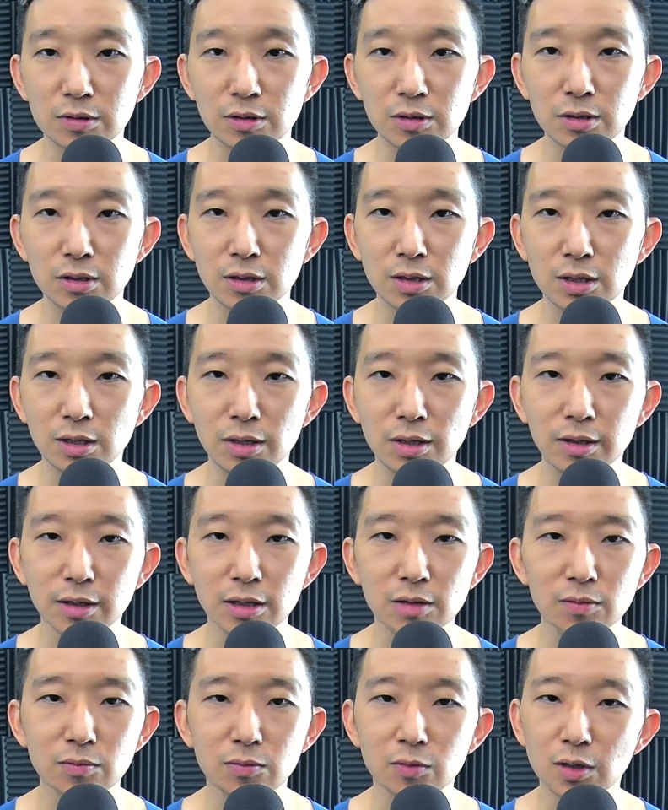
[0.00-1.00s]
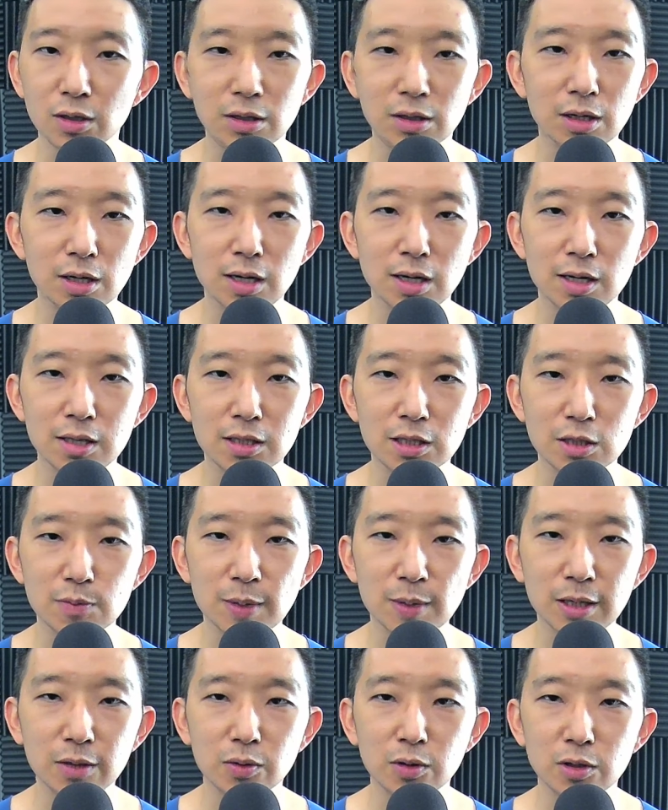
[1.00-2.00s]
Yeah, again, I
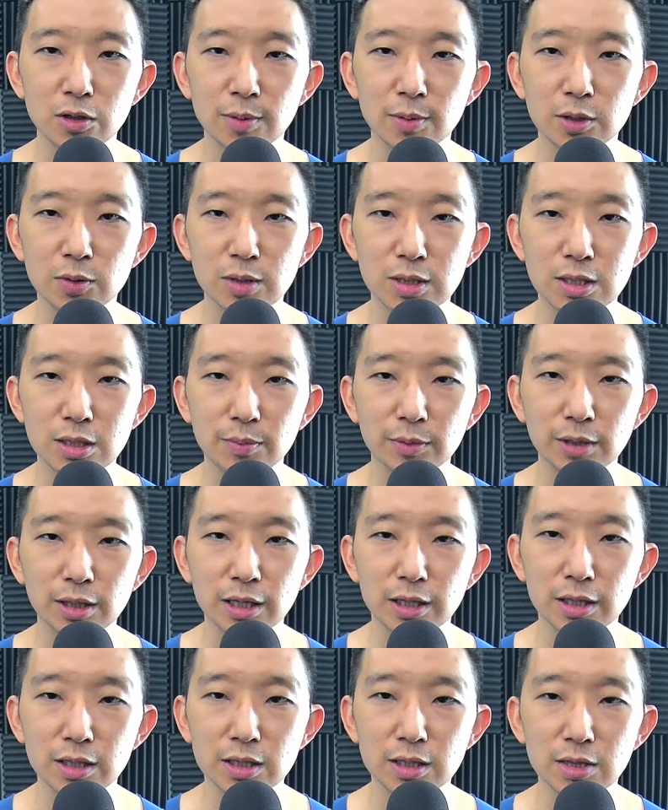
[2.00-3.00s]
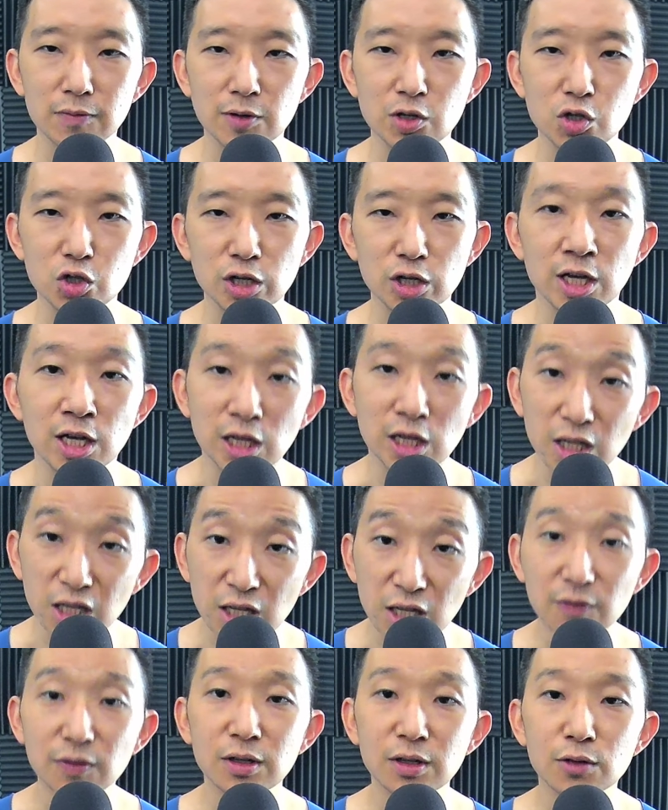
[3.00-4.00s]
suspect we're going to be doing something like this eventually.
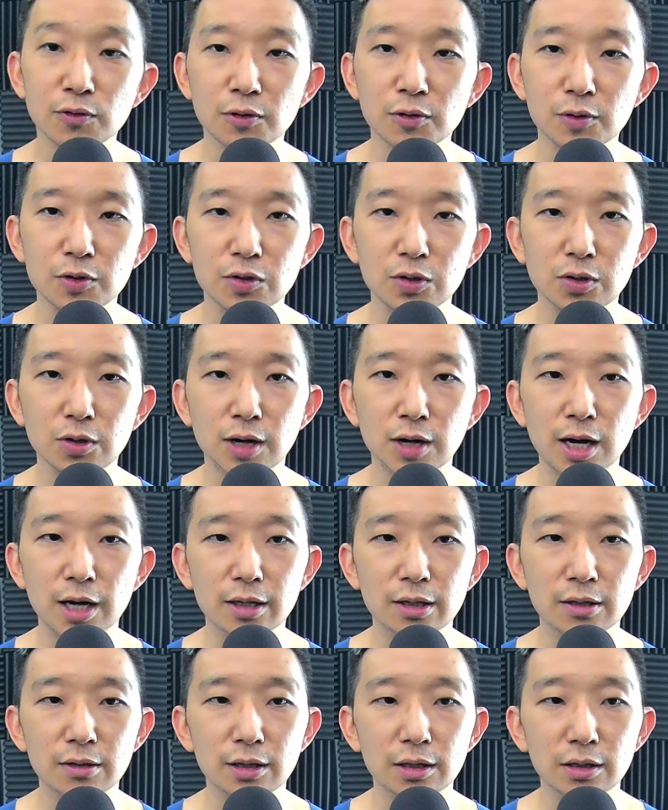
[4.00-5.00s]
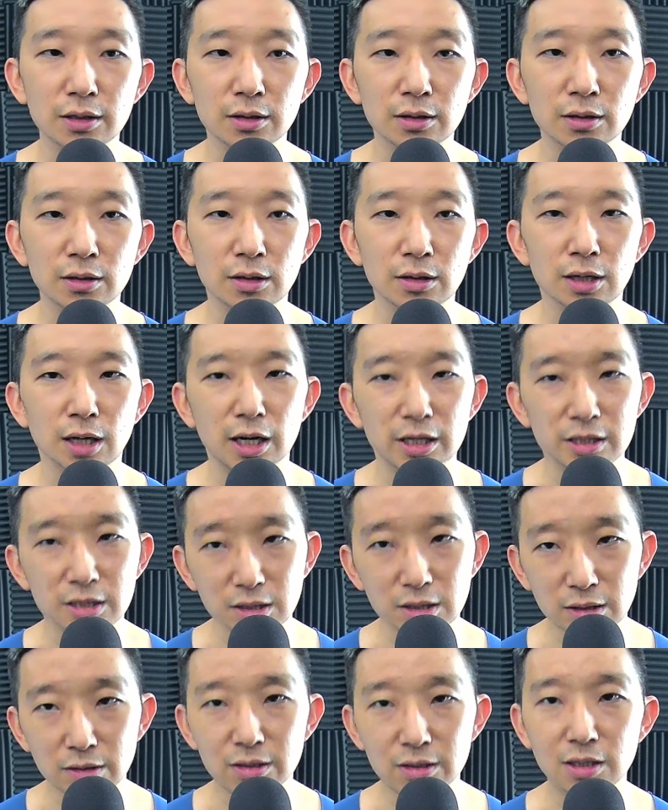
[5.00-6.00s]
Even if we were to go higher, right, I
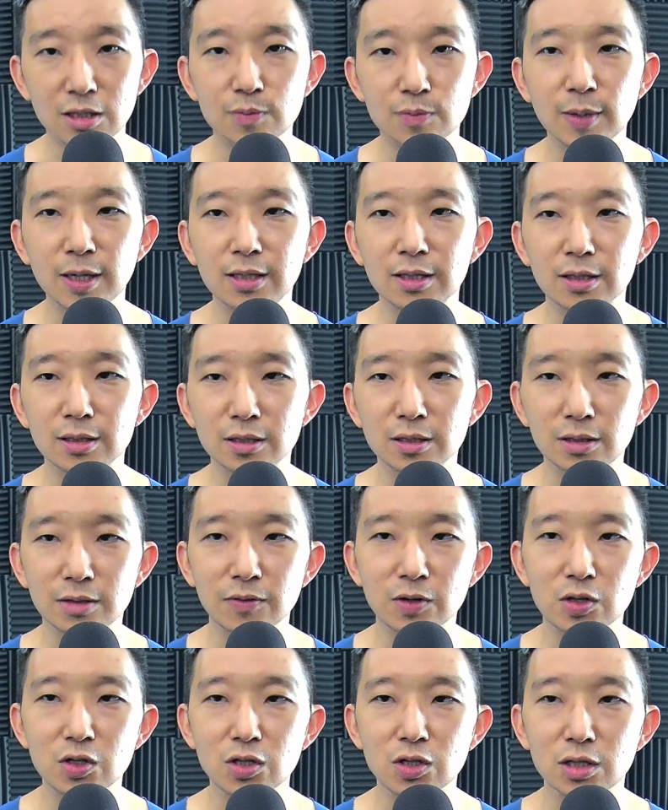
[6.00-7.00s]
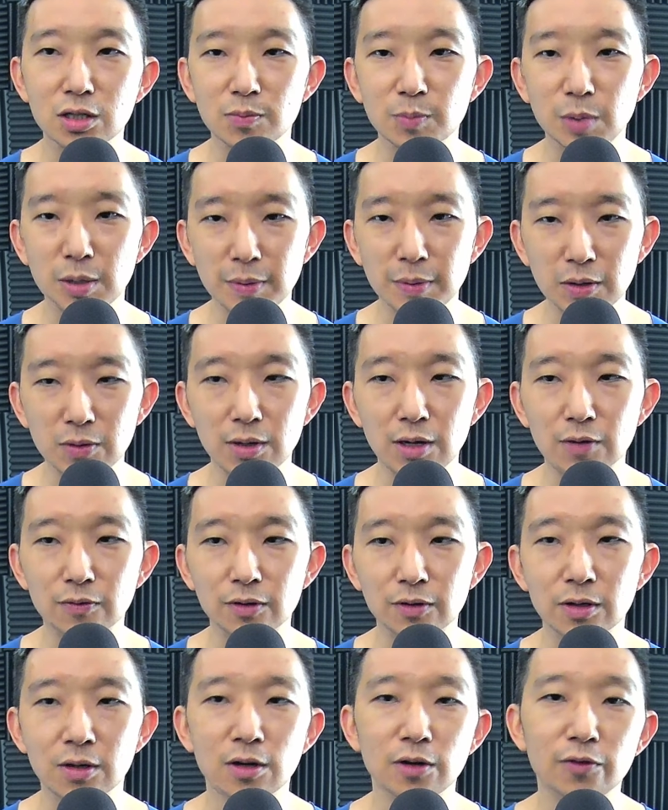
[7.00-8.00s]
still suspect that eventually Pepe will
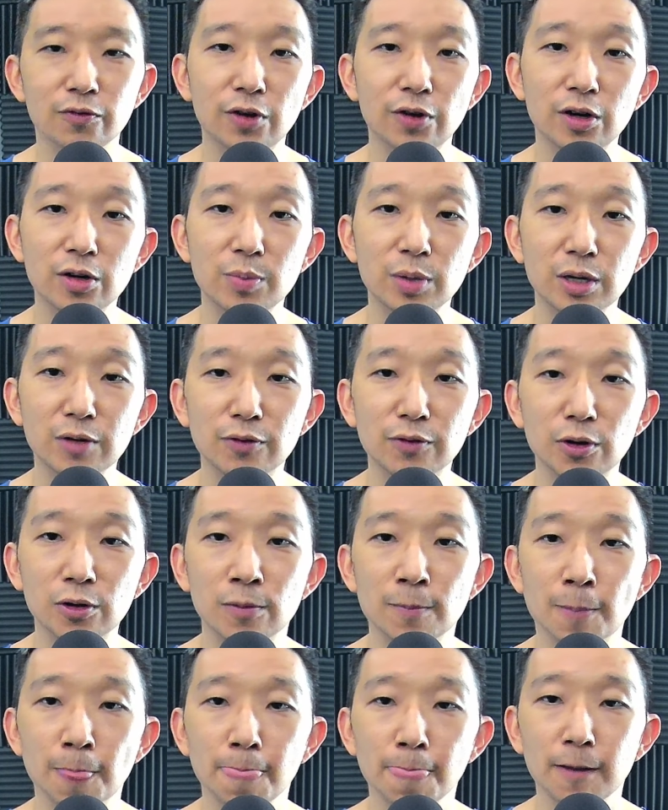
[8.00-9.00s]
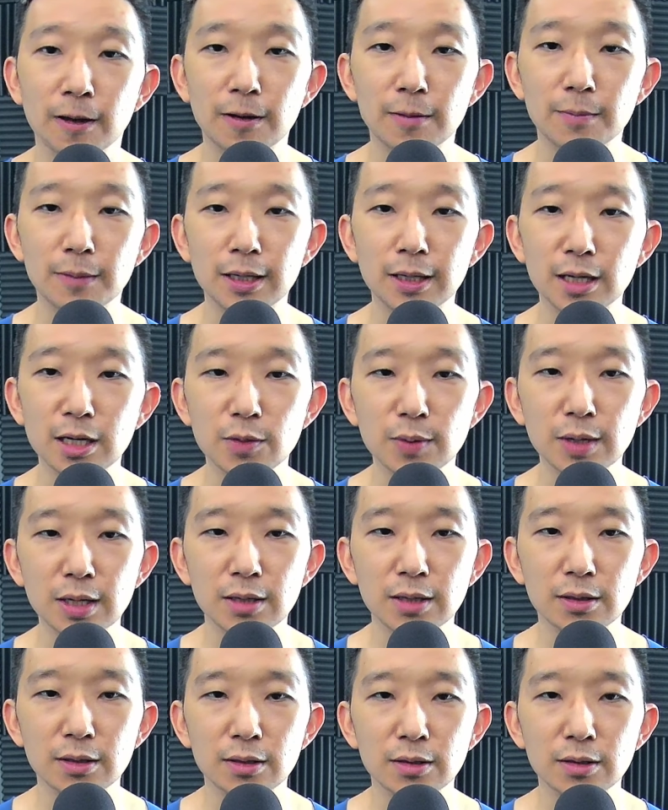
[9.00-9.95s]
have a very big fall. But anyway,